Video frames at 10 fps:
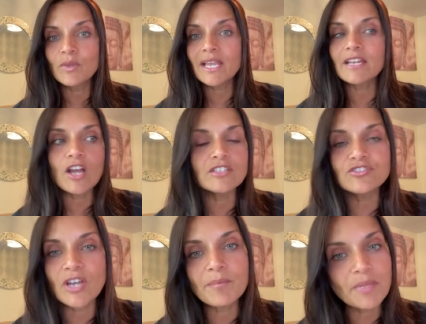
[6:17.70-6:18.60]
we
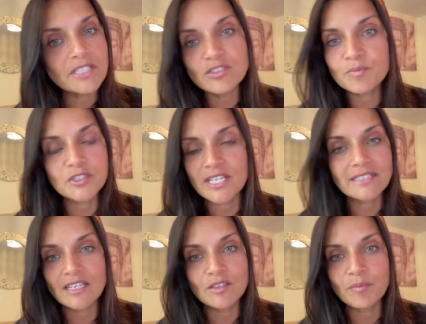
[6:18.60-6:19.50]
cannot jump in to
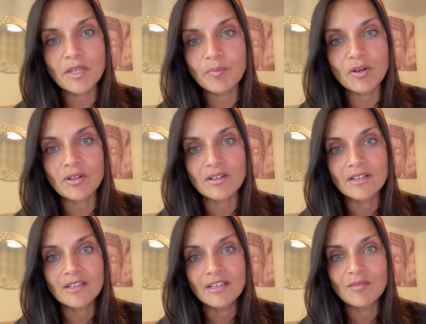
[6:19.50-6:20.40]
protect other
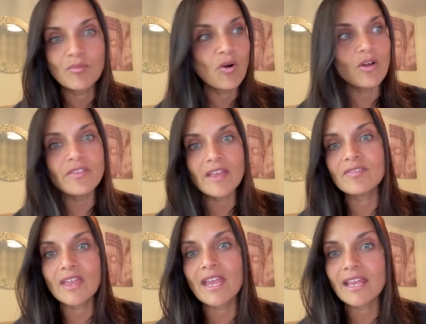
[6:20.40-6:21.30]
people more
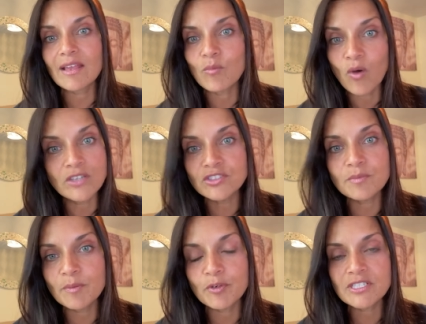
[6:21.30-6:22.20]
than they want
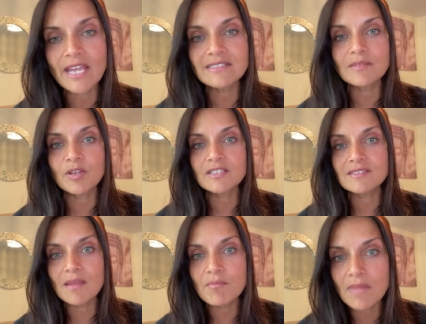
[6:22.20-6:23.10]
to be protected
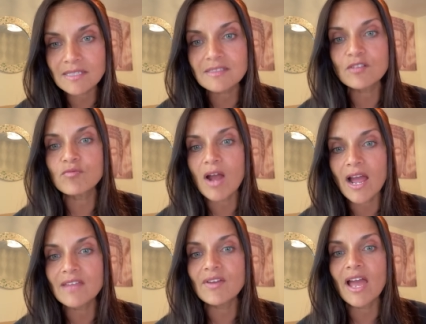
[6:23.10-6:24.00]
because they must
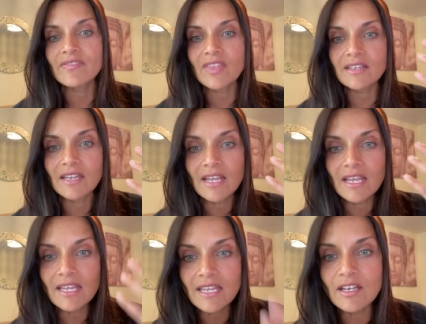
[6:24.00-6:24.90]
arrive at that
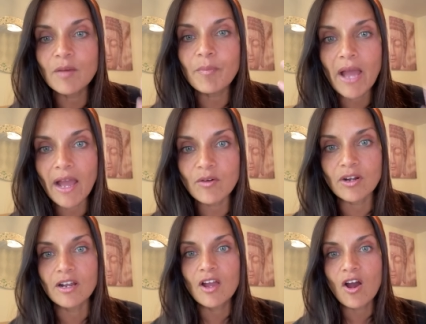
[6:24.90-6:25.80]
inner
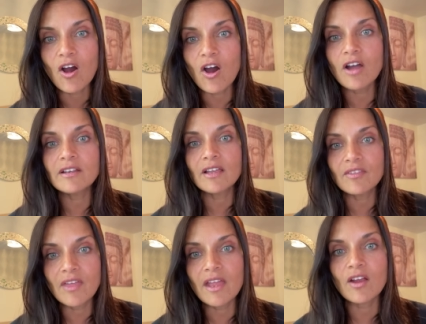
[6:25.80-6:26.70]
power on
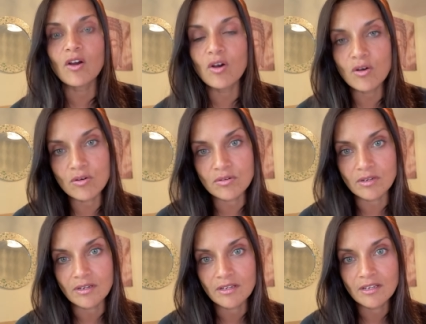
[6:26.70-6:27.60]
their
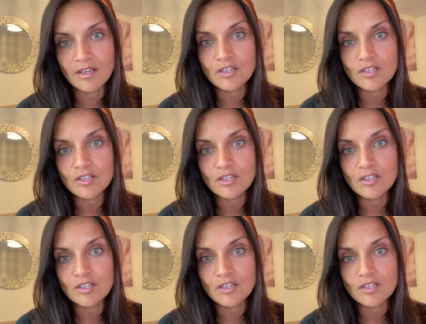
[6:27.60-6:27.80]
own